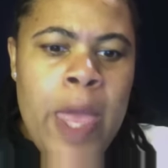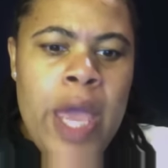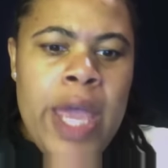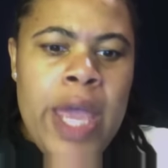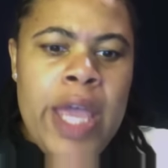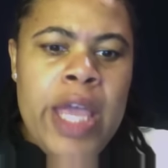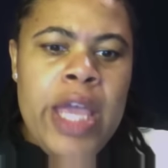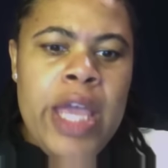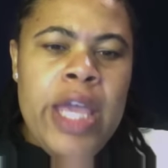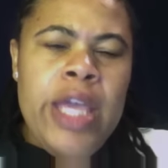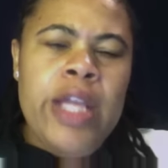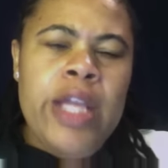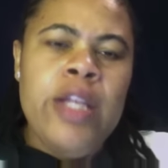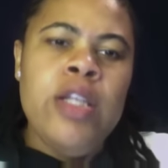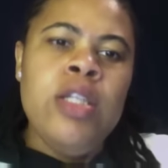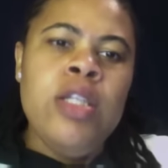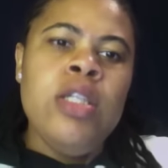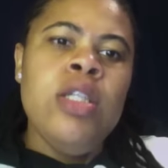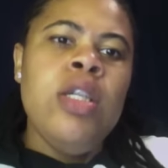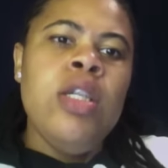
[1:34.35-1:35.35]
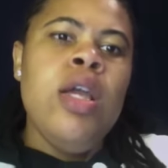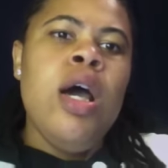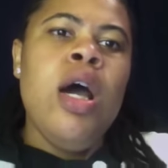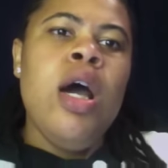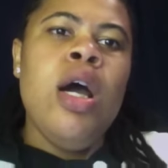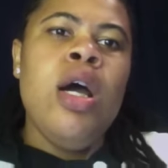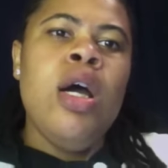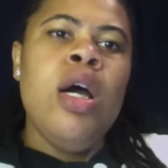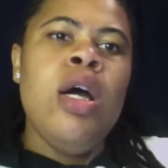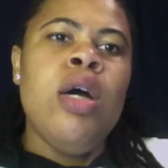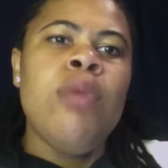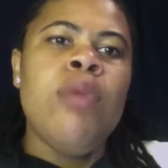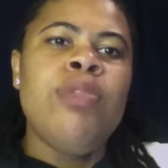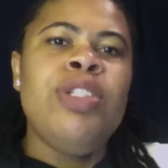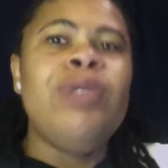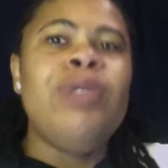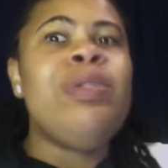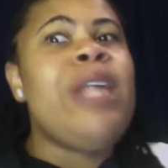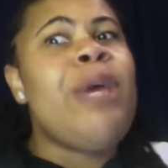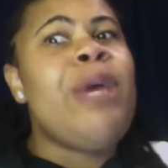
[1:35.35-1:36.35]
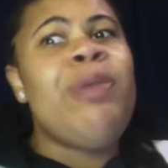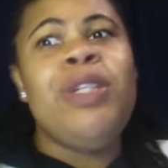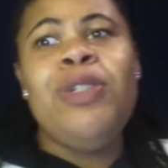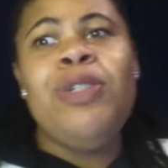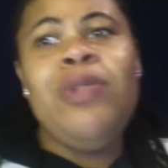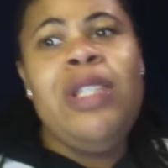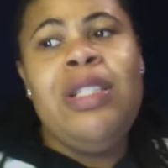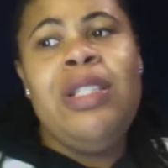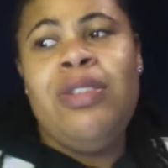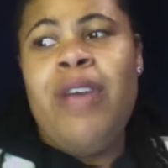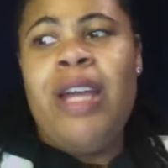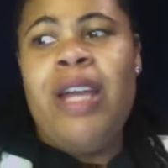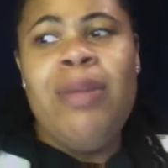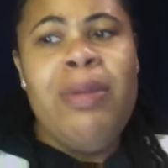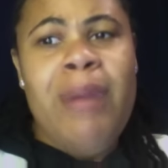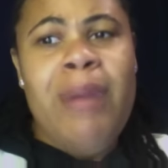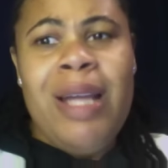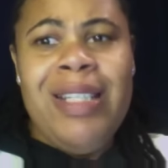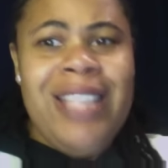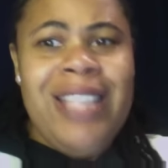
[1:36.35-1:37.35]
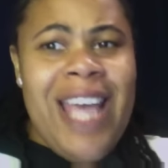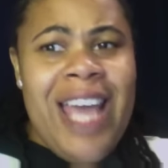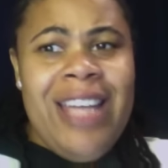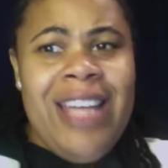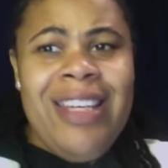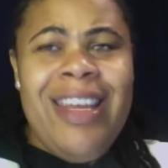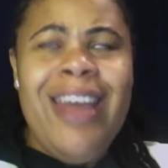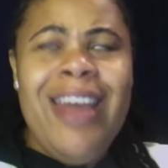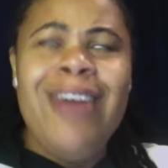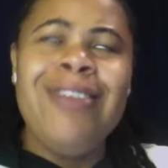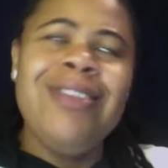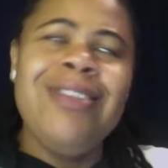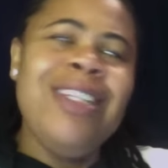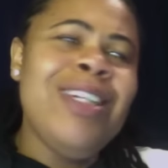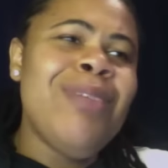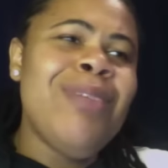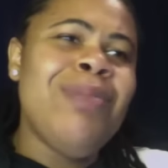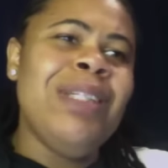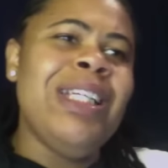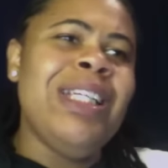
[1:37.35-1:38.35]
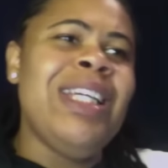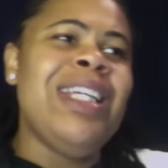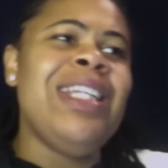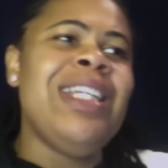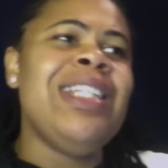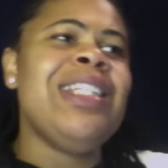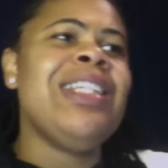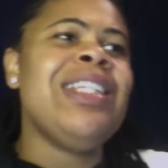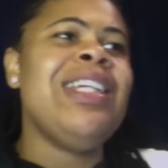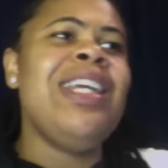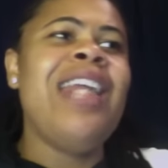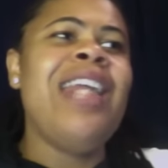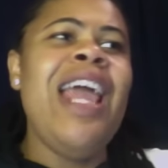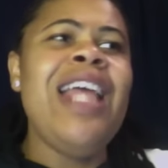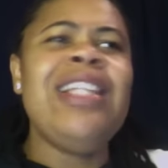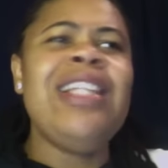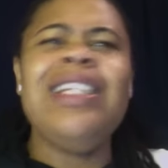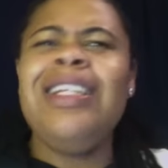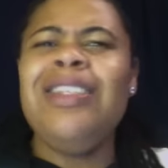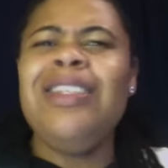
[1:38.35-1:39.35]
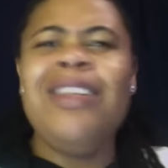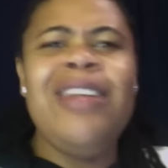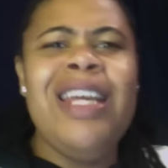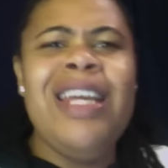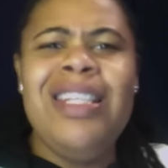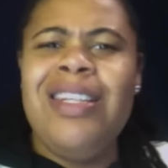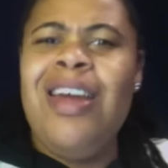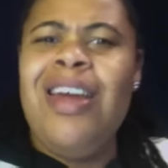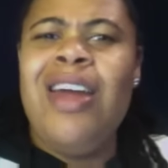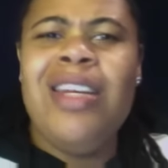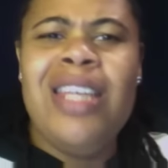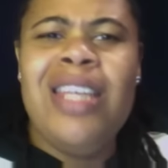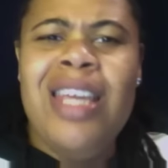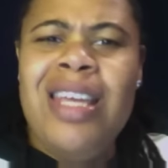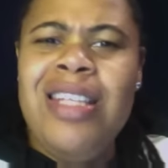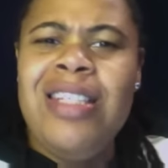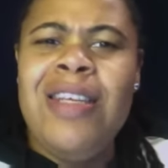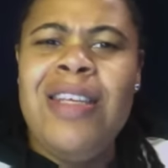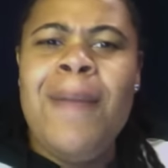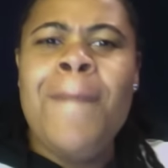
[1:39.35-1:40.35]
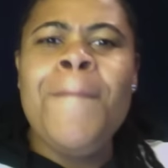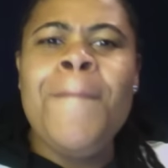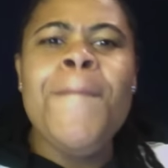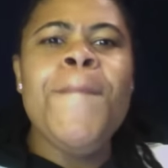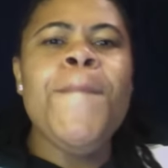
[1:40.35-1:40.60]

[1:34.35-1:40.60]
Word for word: And um, she was like, what you trying to be my daddy now? Nigga, please. And next thing you know, they start kissing.